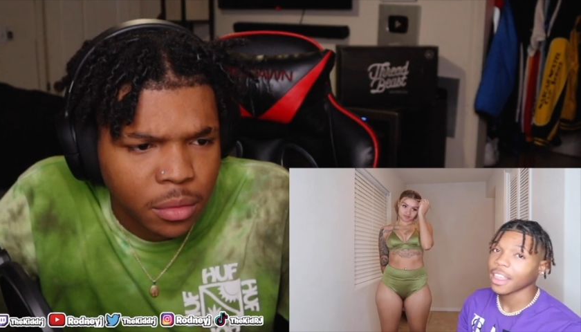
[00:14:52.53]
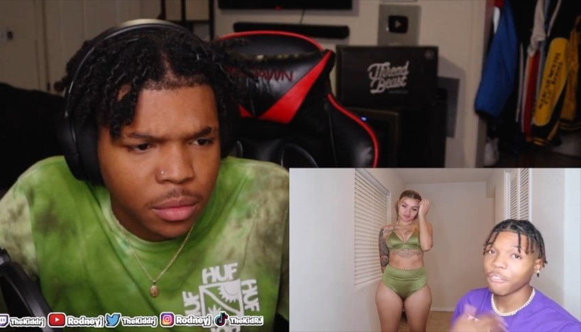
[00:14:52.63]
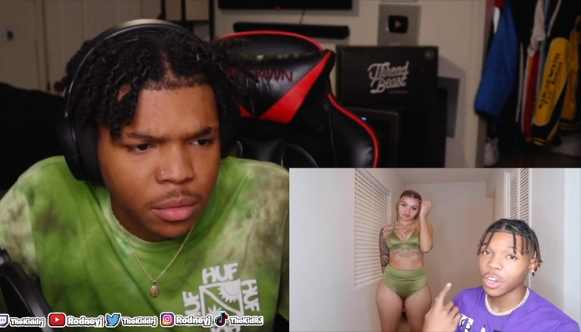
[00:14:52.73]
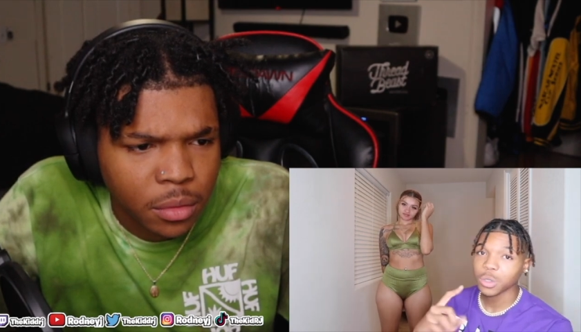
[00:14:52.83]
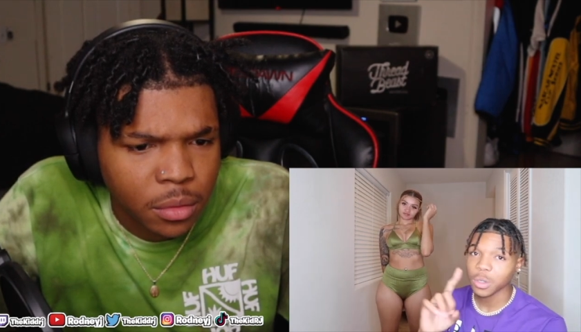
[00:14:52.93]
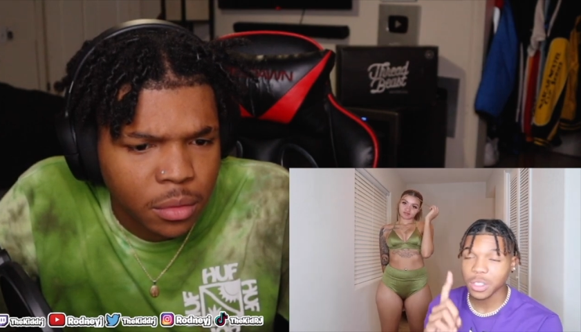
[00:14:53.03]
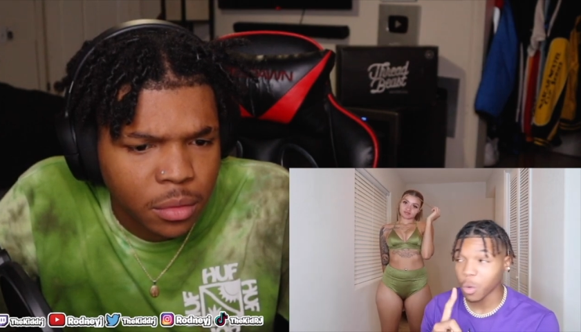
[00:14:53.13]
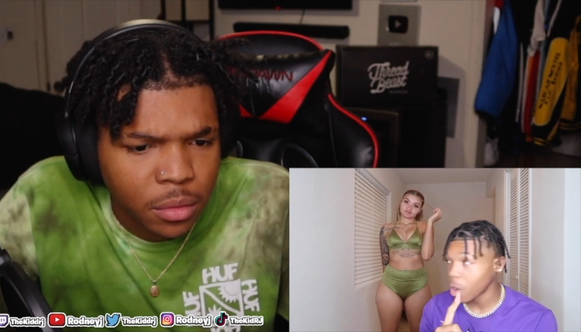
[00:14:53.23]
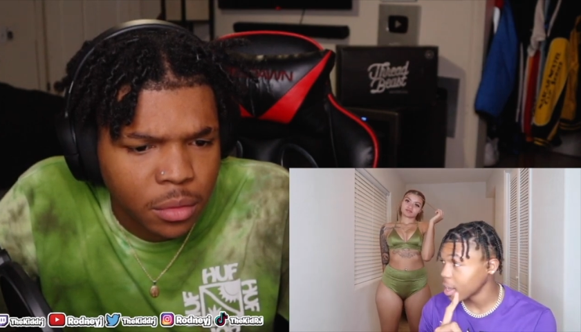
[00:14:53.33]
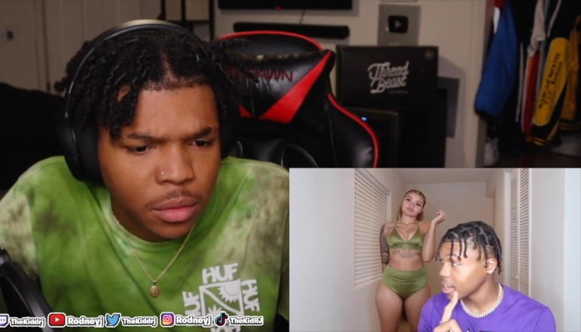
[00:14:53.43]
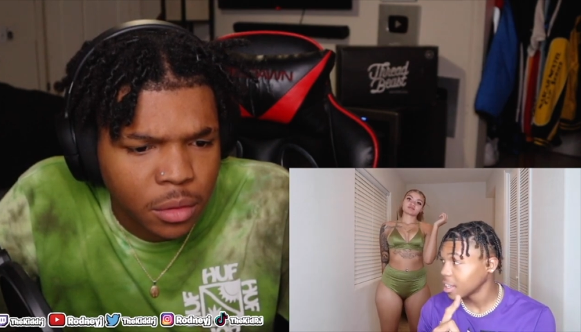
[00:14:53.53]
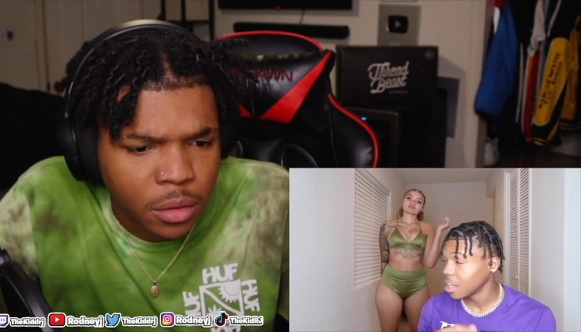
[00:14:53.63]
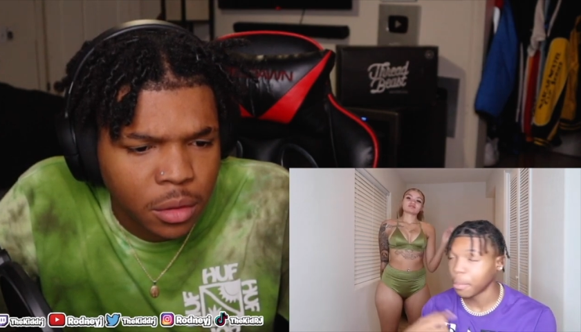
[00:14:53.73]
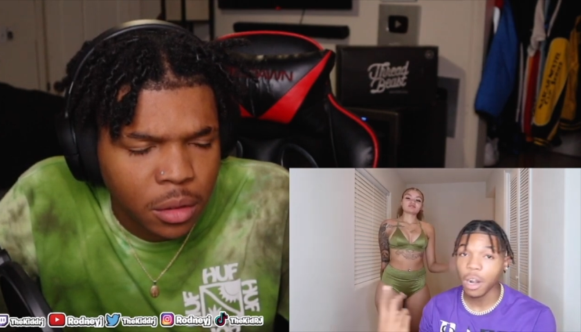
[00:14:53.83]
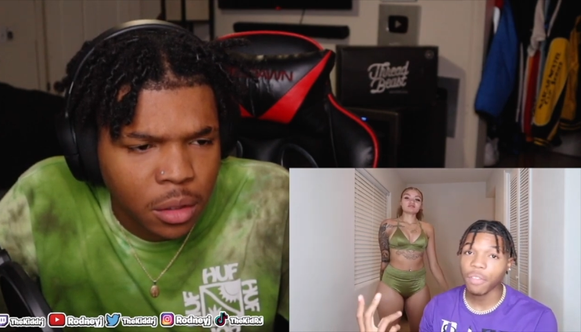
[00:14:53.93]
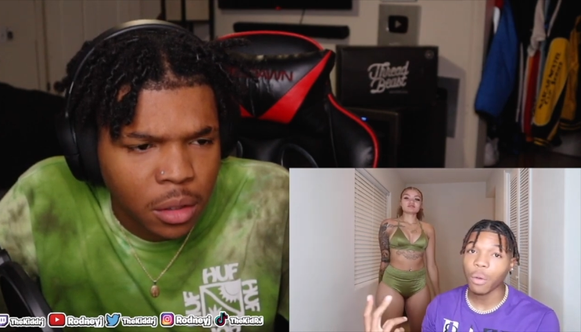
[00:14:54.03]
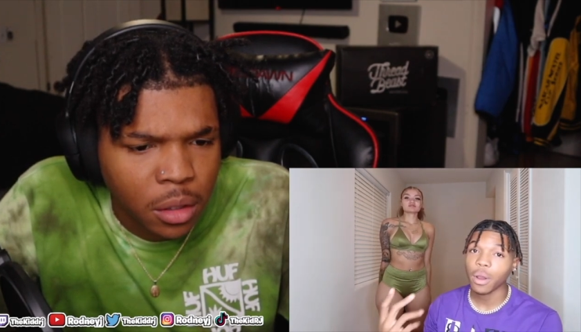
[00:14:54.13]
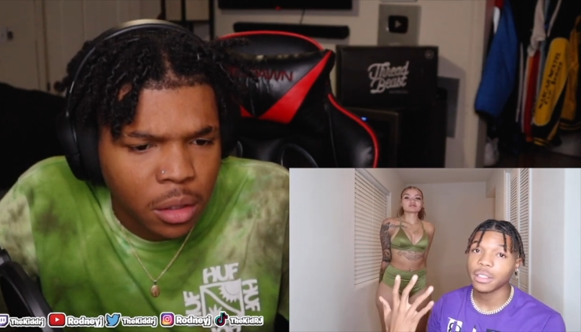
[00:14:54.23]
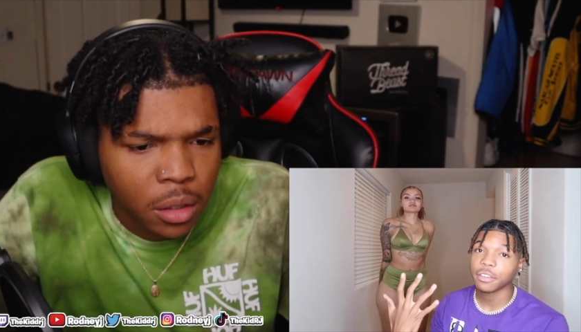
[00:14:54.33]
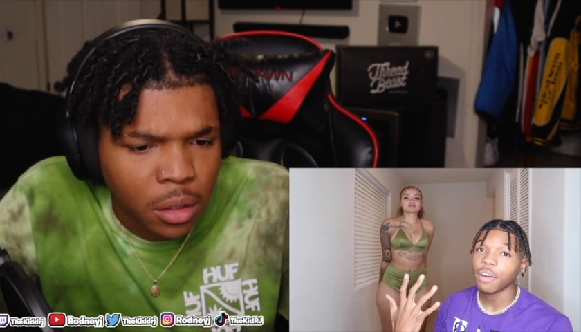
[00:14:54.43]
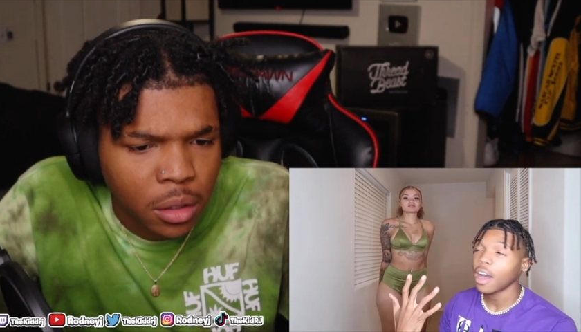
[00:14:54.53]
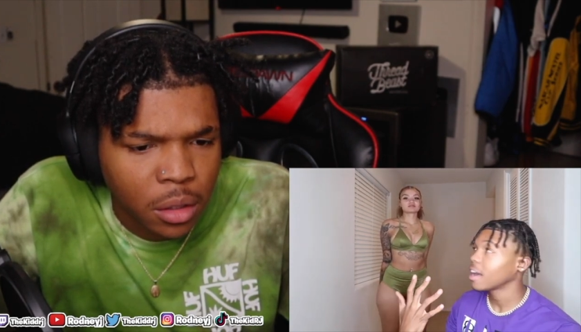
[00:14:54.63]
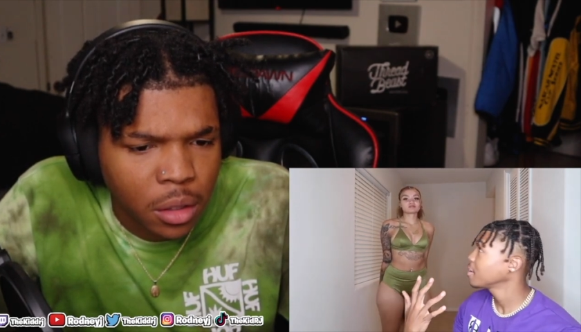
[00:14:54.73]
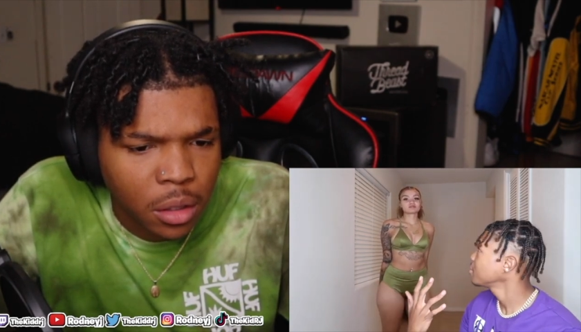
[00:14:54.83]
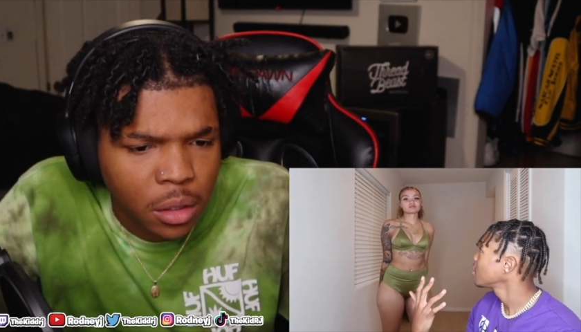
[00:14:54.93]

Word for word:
Speaker 1: That first one was a one. The butterfly one is a five.